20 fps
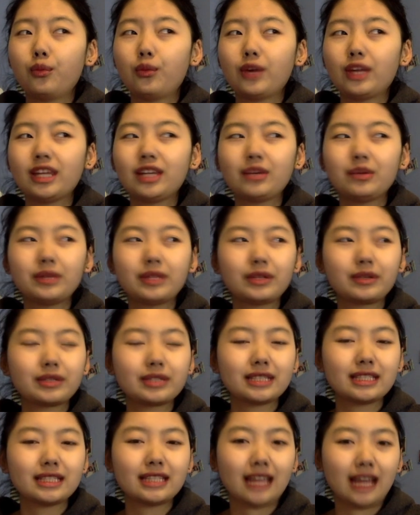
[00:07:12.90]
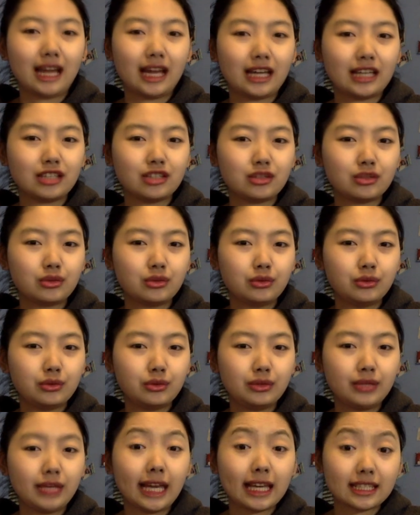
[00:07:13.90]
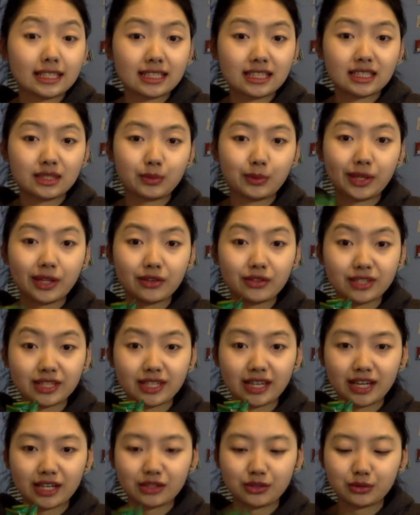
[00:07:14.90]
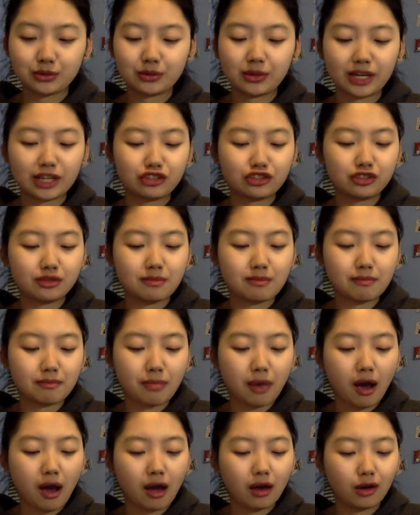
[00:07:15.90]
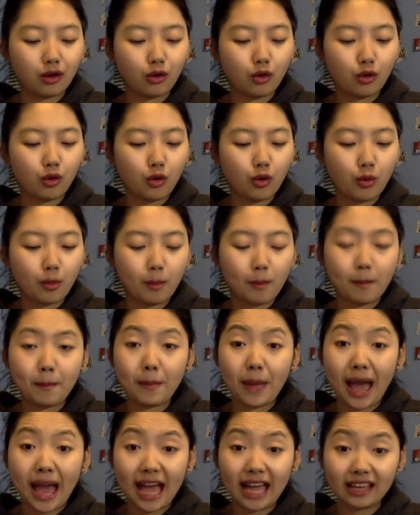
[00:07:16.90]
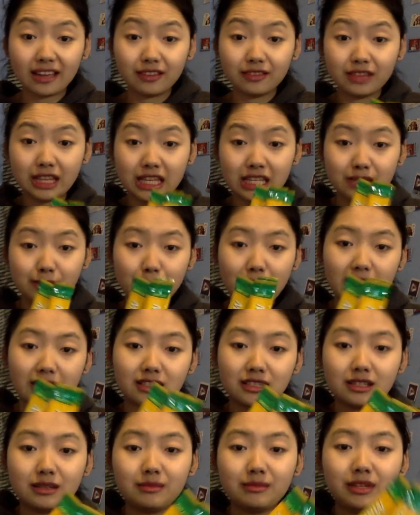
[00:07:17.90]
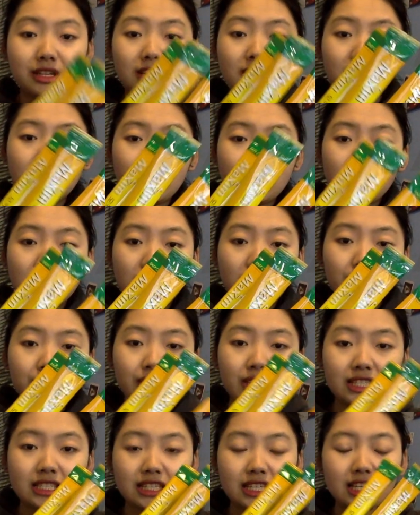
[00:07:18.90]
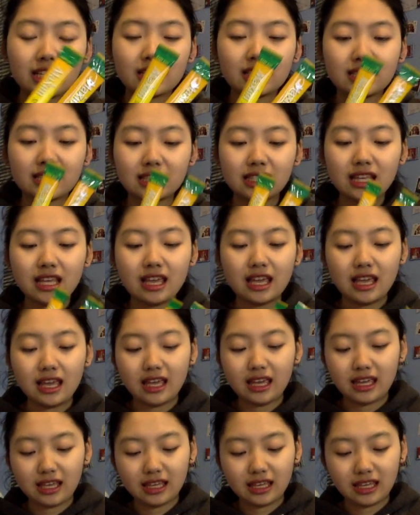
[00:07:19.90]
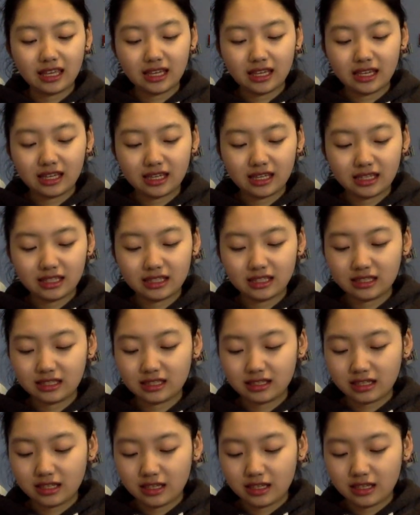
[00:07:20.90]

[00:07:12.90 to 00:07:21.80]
think when I was in high school, I actually bought a whole bag of these Maxim coffee sticks, and